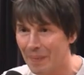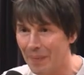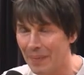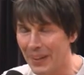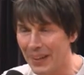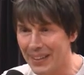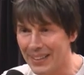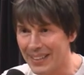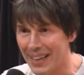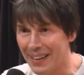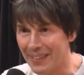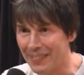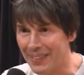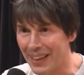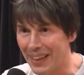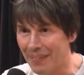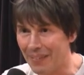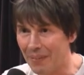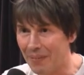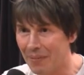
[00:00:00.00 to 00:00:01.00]
that's out
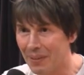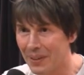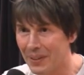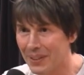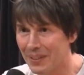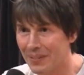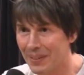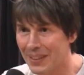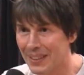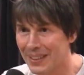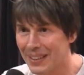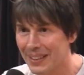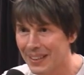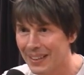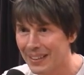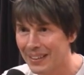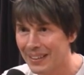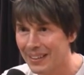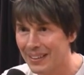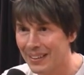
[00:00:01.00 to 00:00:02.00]
there in front of us,
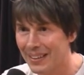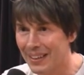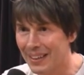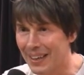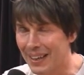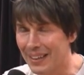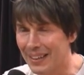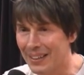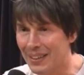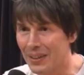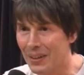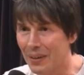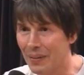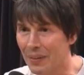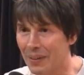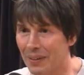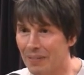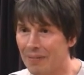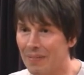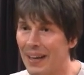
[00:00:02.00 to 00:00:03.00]
and you don't
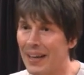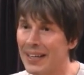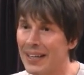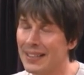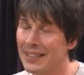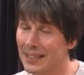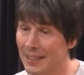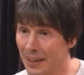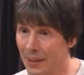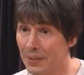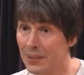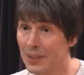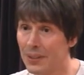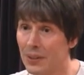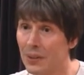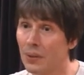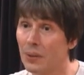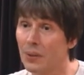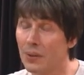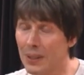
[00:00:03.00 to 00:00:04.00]
want to face those
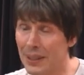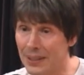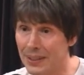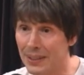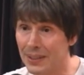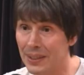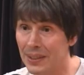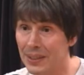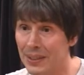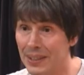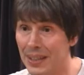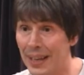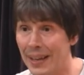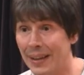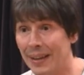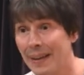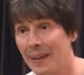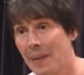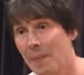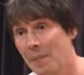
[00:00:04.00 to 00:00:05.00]
stories, as you
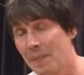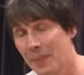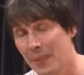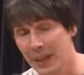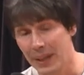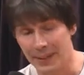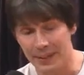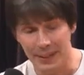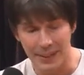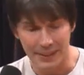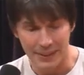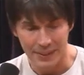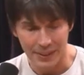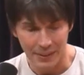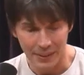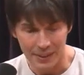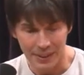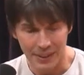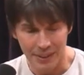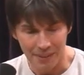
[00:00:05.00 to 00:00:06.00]
said, that you
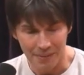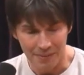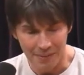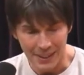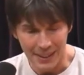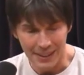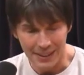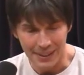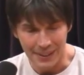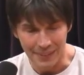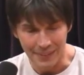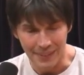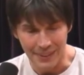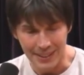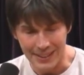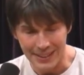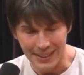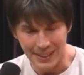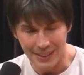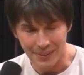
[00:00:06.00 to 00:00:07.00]
look at your finger and
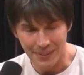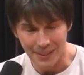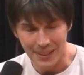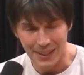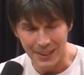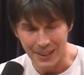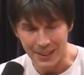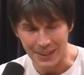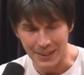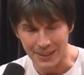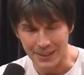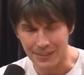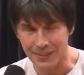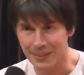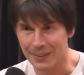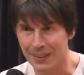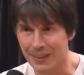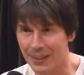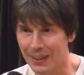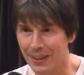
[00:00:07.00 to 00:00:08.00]
its ingredients
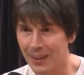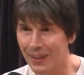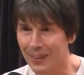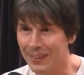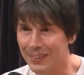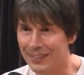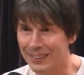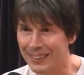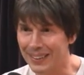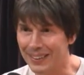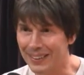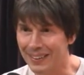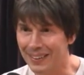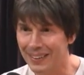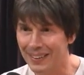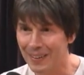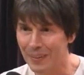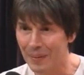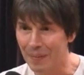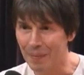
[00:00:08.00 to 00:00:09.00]
was cooked in
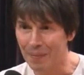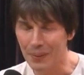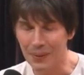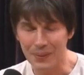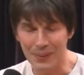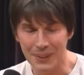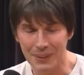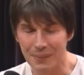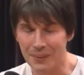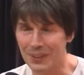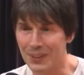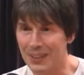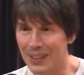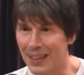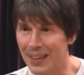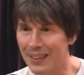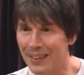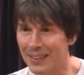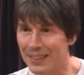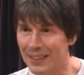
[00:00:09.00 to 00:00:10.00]
multiple
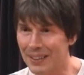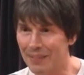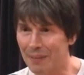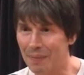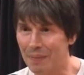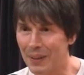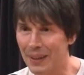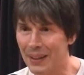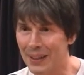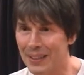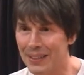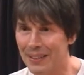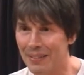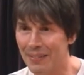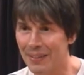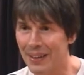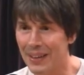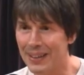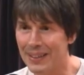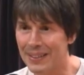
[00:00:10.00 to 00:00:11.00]
stars over billions of
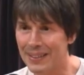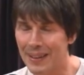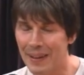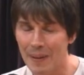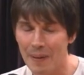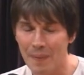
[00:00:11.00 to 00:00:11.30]
years.